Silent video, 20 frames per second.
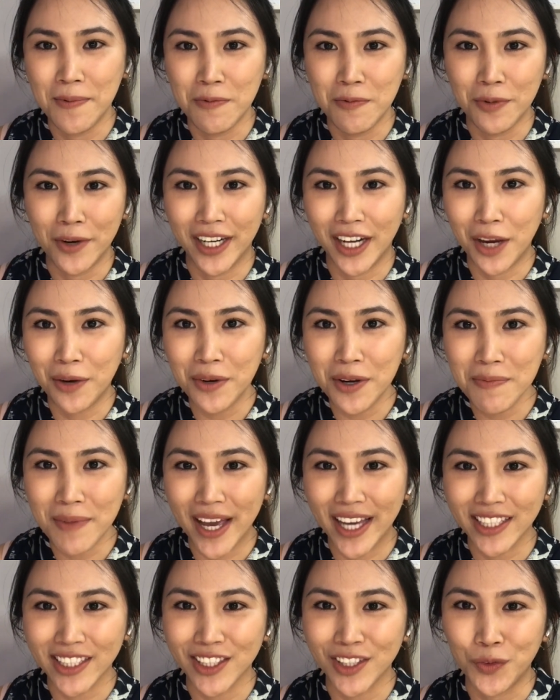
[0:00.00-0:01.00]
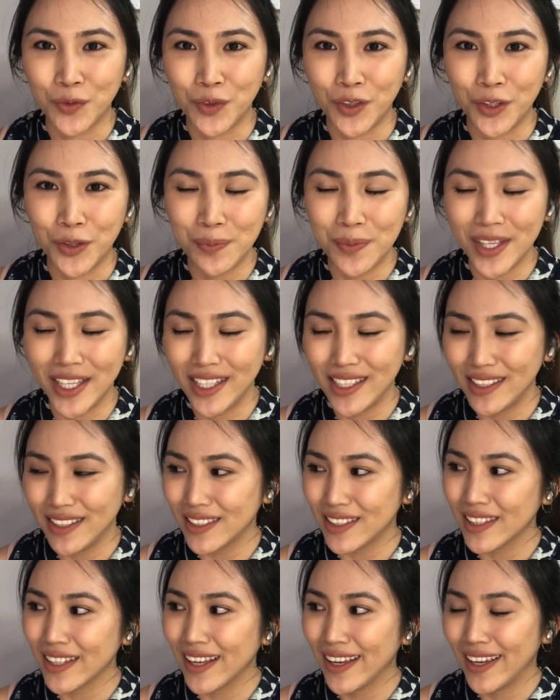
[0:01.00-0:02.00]
When I went back to the
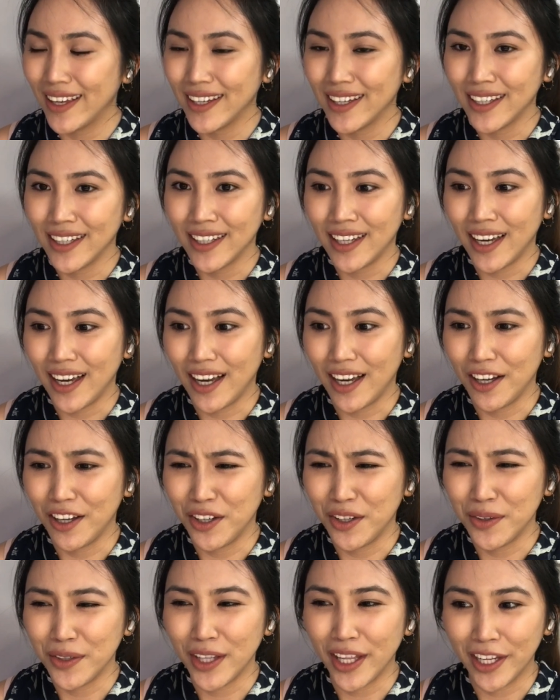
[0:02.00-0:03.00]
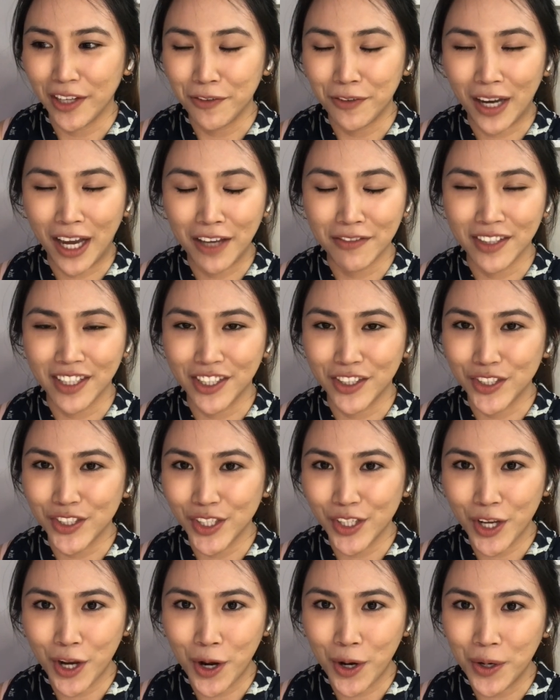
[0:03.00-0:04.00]
Philippines like 5 years
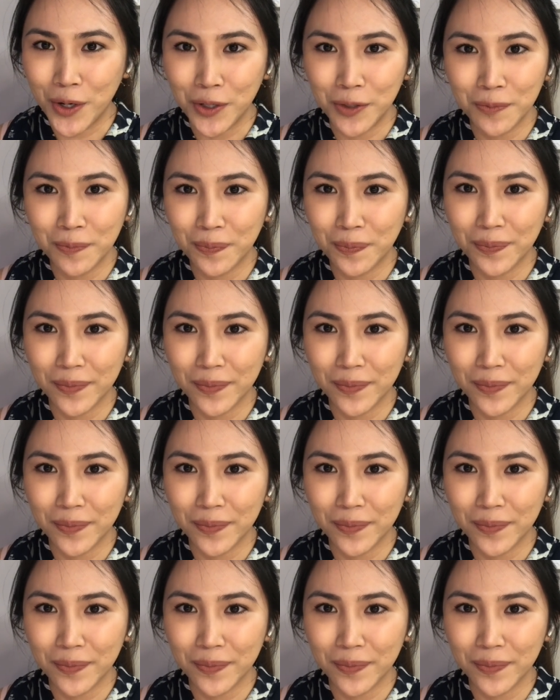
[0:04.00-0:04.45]
ago,